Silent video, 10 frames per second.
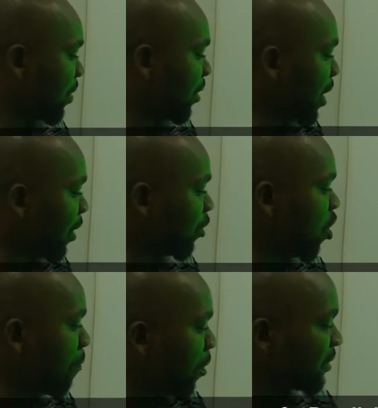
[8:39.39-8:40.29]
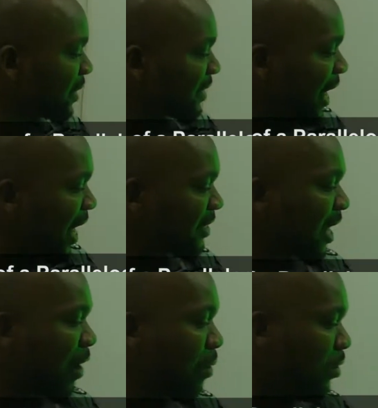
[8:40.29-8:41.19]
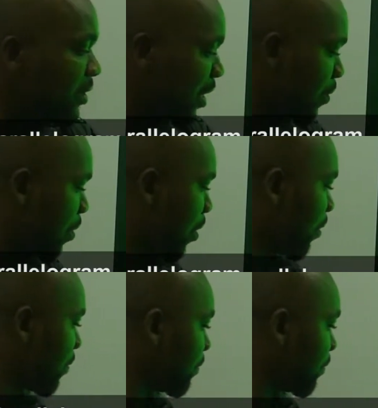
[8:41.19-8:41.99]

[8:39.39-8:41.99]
Then the opposite sides are what? Equal.